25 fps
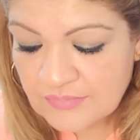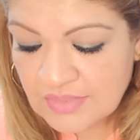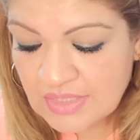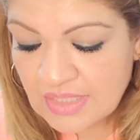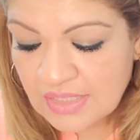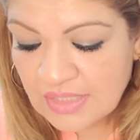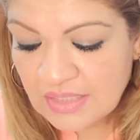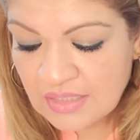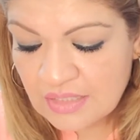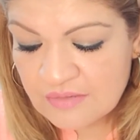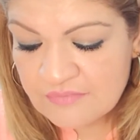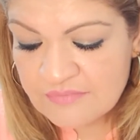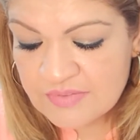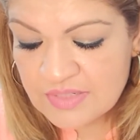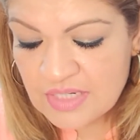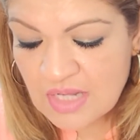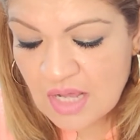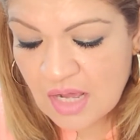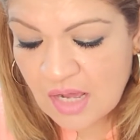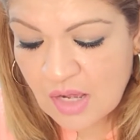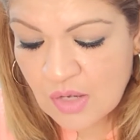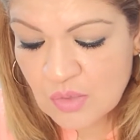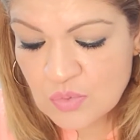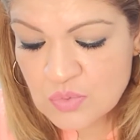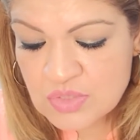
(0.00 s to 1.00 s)
11th
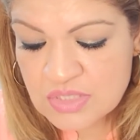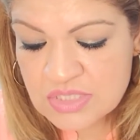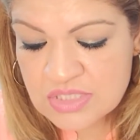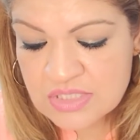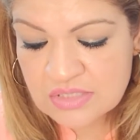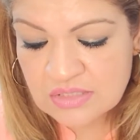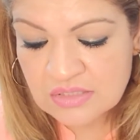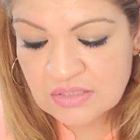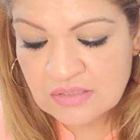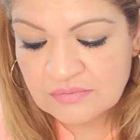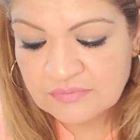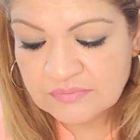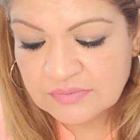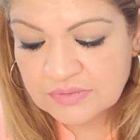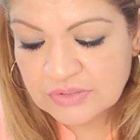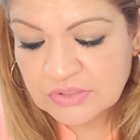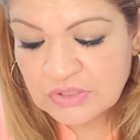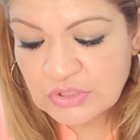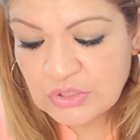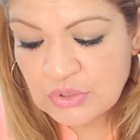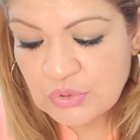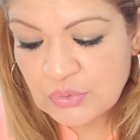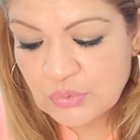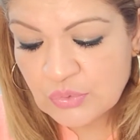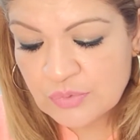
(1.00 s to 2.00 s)
house govern
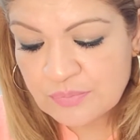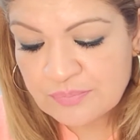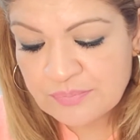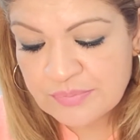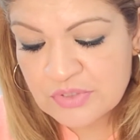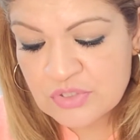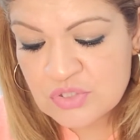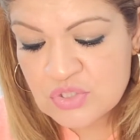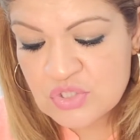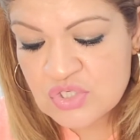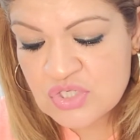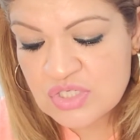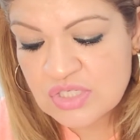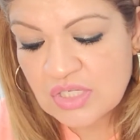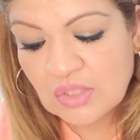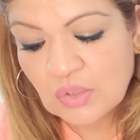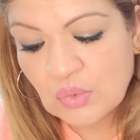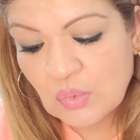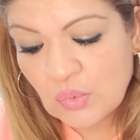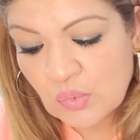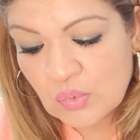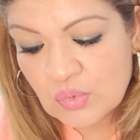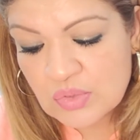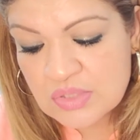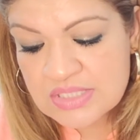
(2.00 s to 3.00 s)
your personal
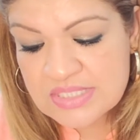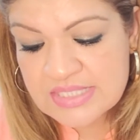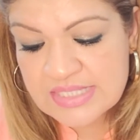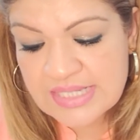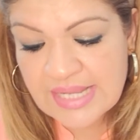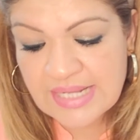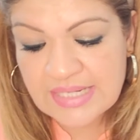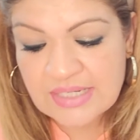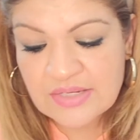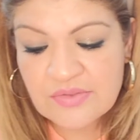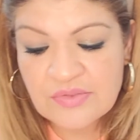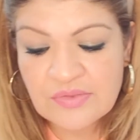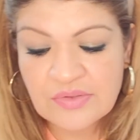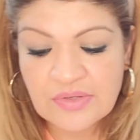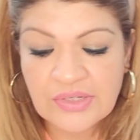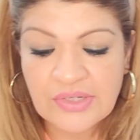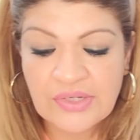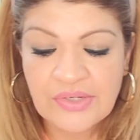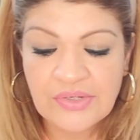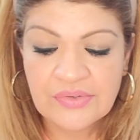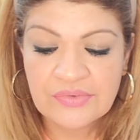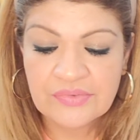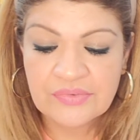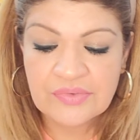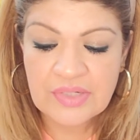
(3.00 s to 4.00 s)
goals and the
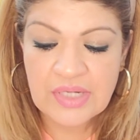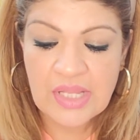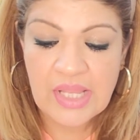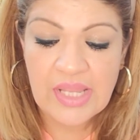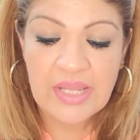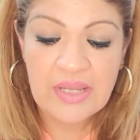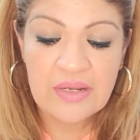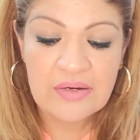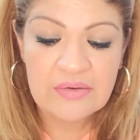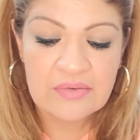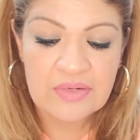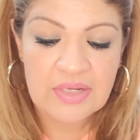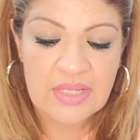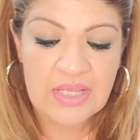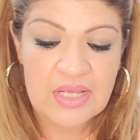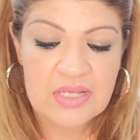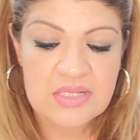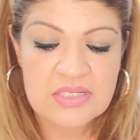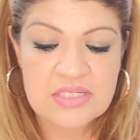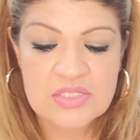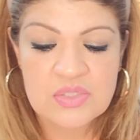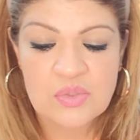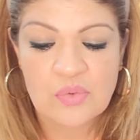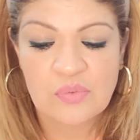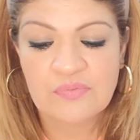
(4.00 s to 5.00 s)

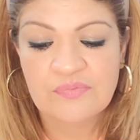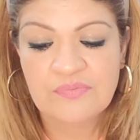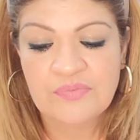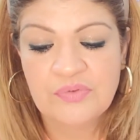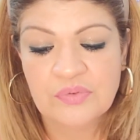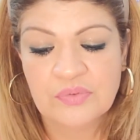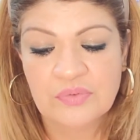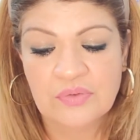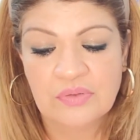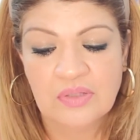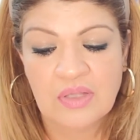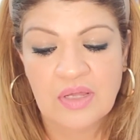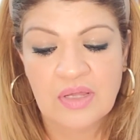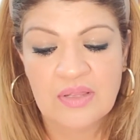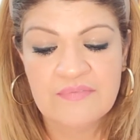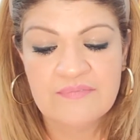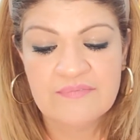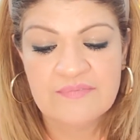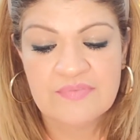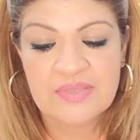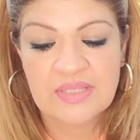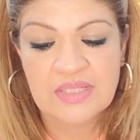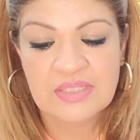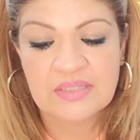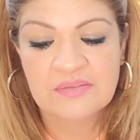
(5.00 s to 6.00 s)
areas of your life
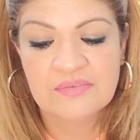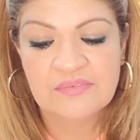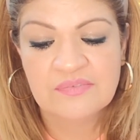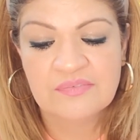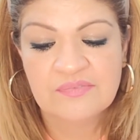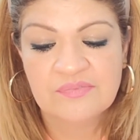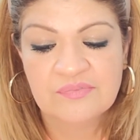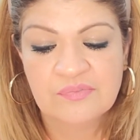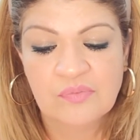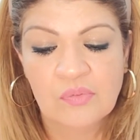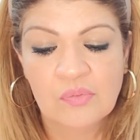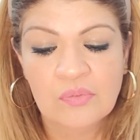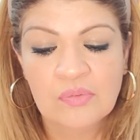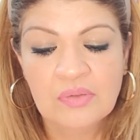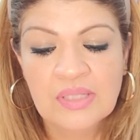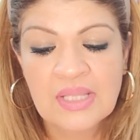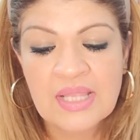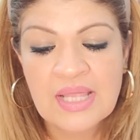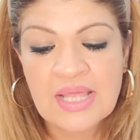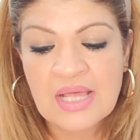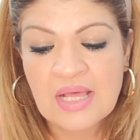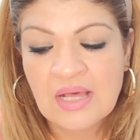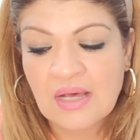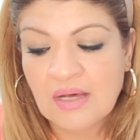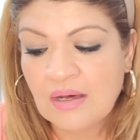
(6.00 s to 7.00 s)
that fall
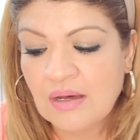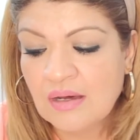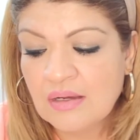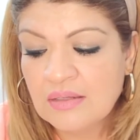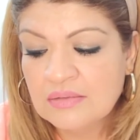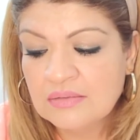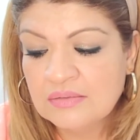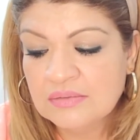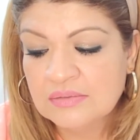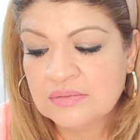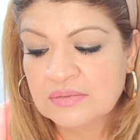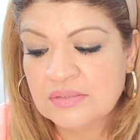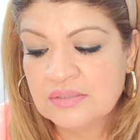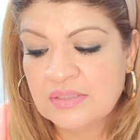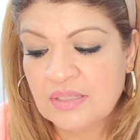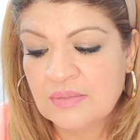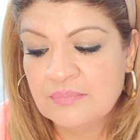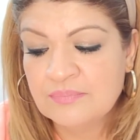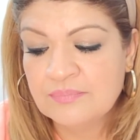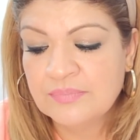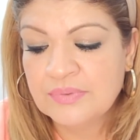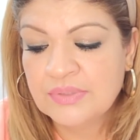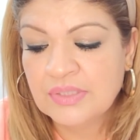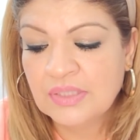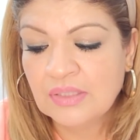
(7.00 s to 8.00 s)
under the
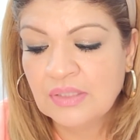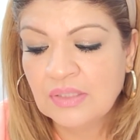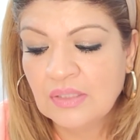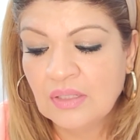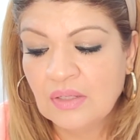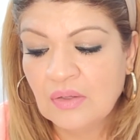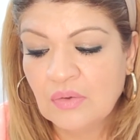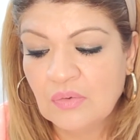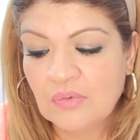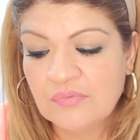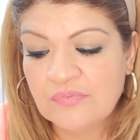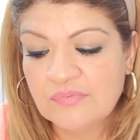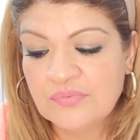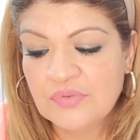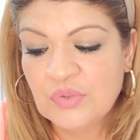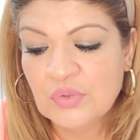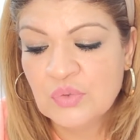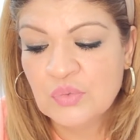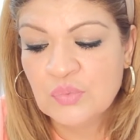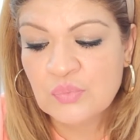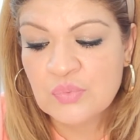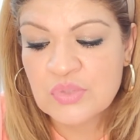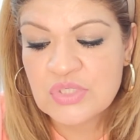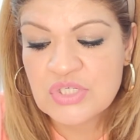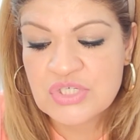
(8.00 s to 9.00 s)
umbrella of your
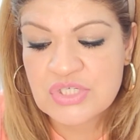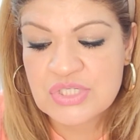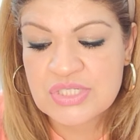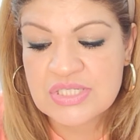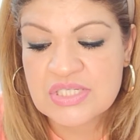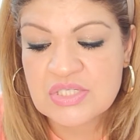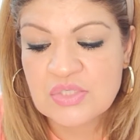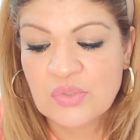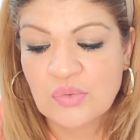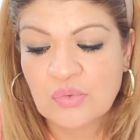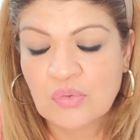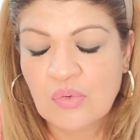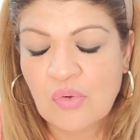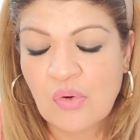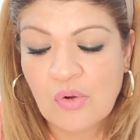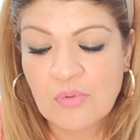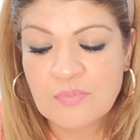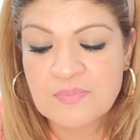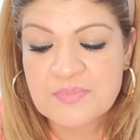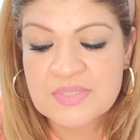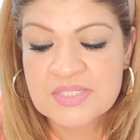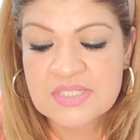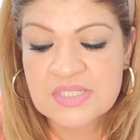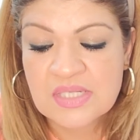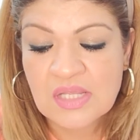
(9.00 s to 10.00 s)
wishes, your
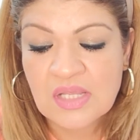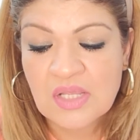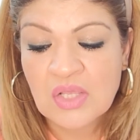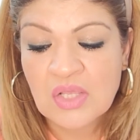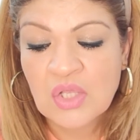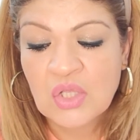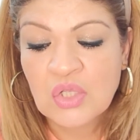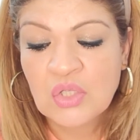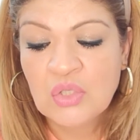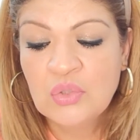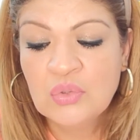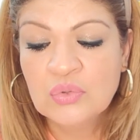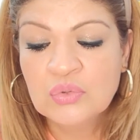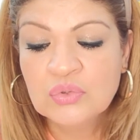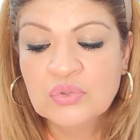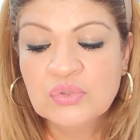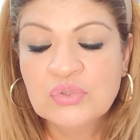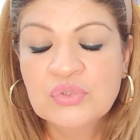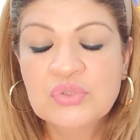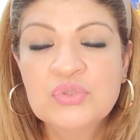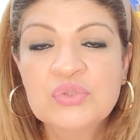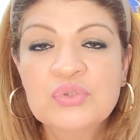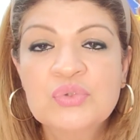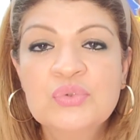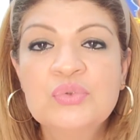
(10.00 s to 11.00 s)
hopes, your
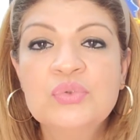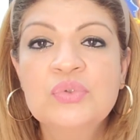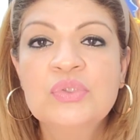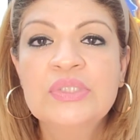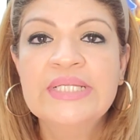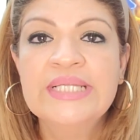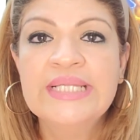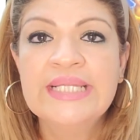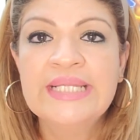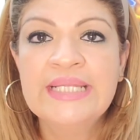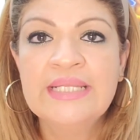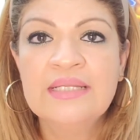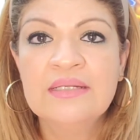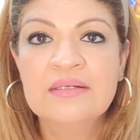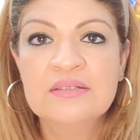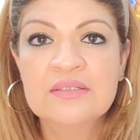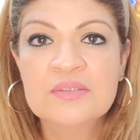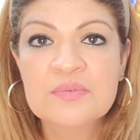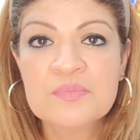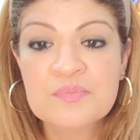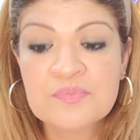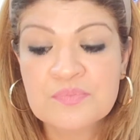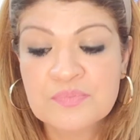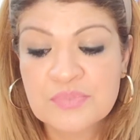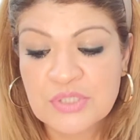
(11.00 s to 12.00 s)
true inner
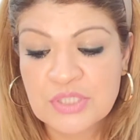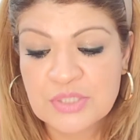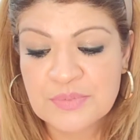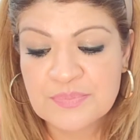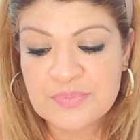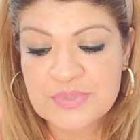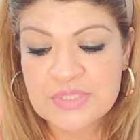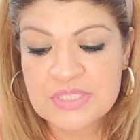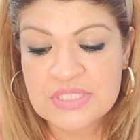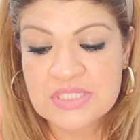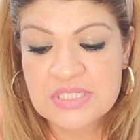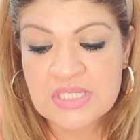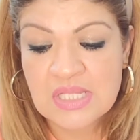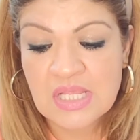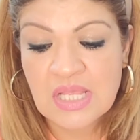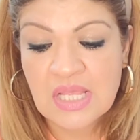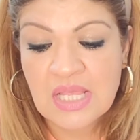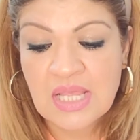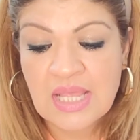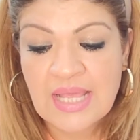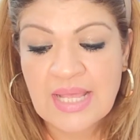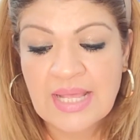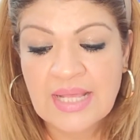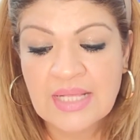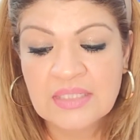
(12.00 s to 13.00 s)
purpose,
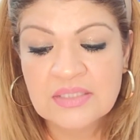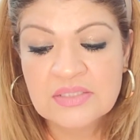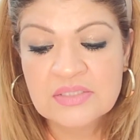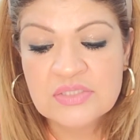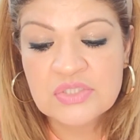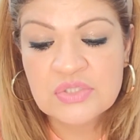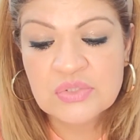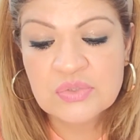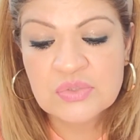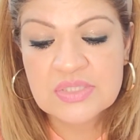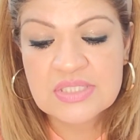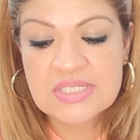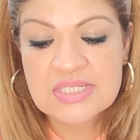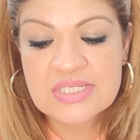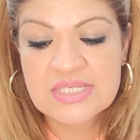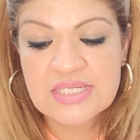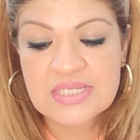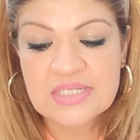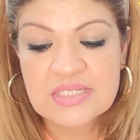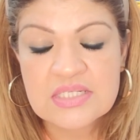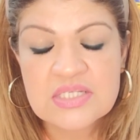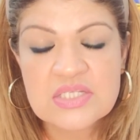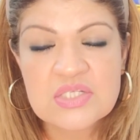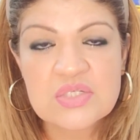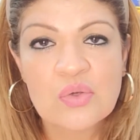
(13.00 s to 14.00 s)
and your
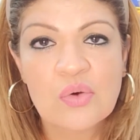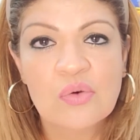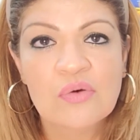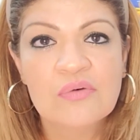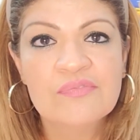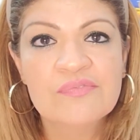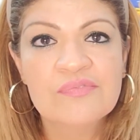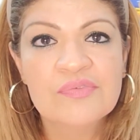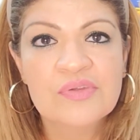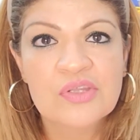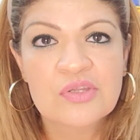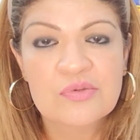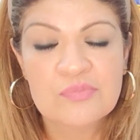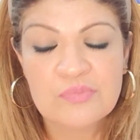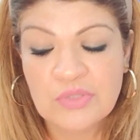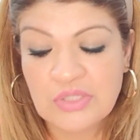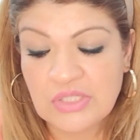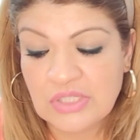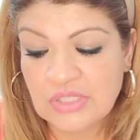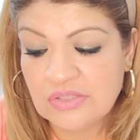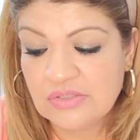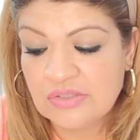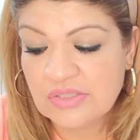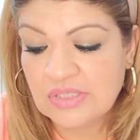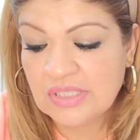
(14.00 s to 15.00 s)
sense of
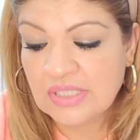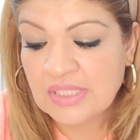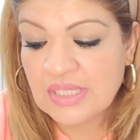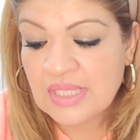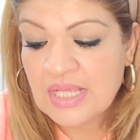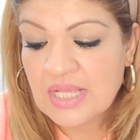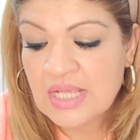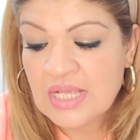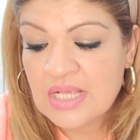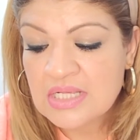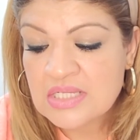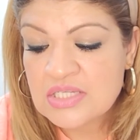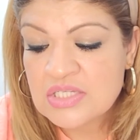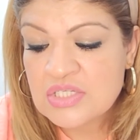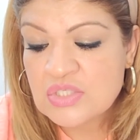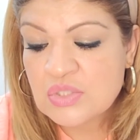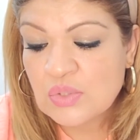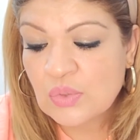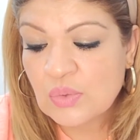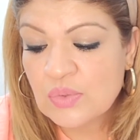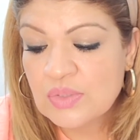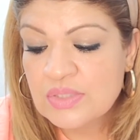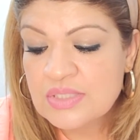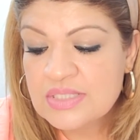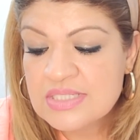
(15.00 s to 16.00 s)
community.
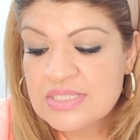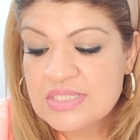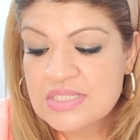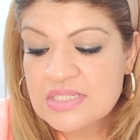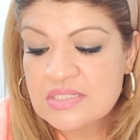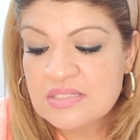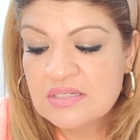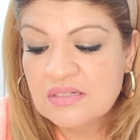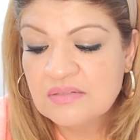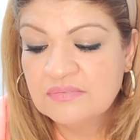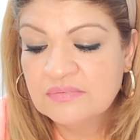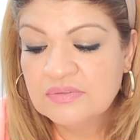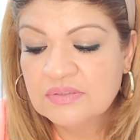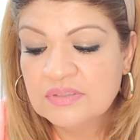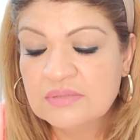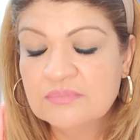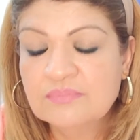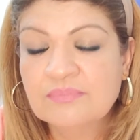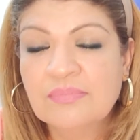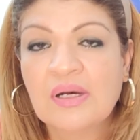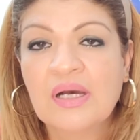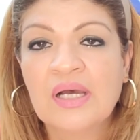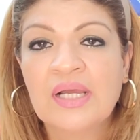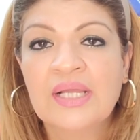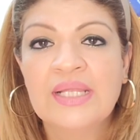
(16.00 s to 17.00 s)
So this is governed
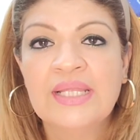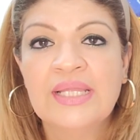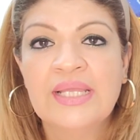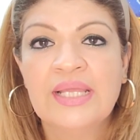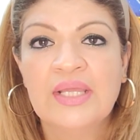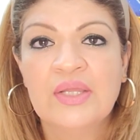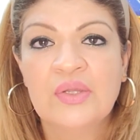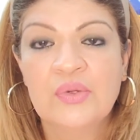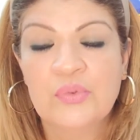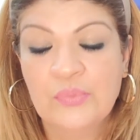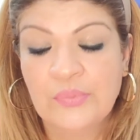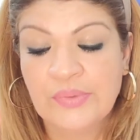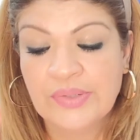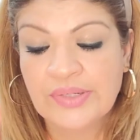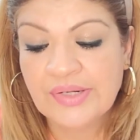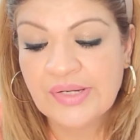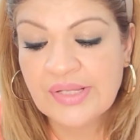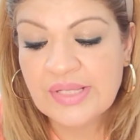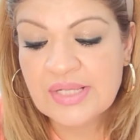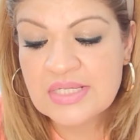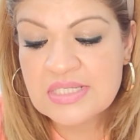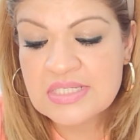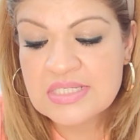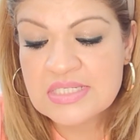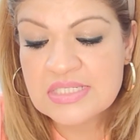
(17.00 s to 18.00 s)
by
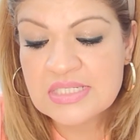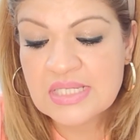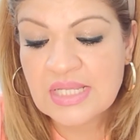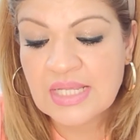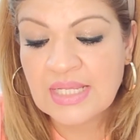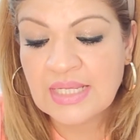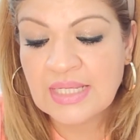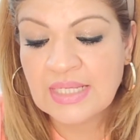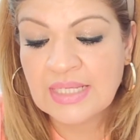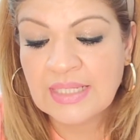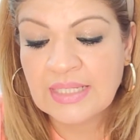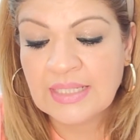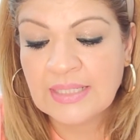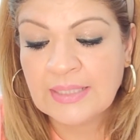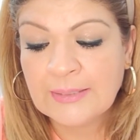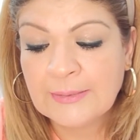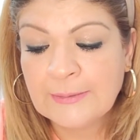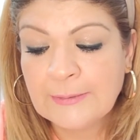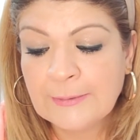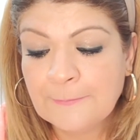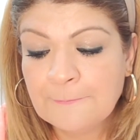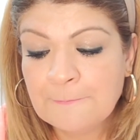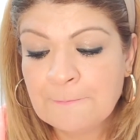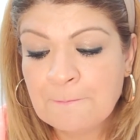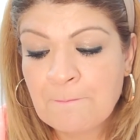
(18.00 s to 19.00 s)
Aquarius,
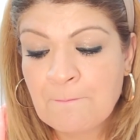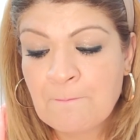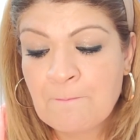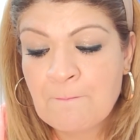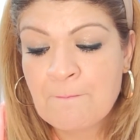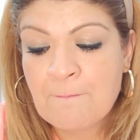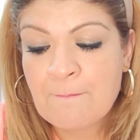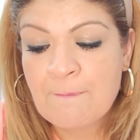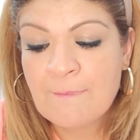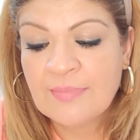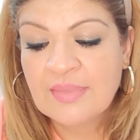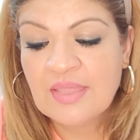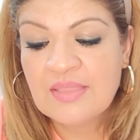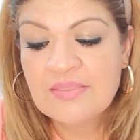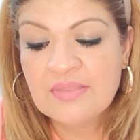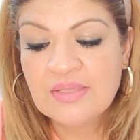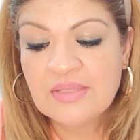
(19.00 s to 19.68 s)
and the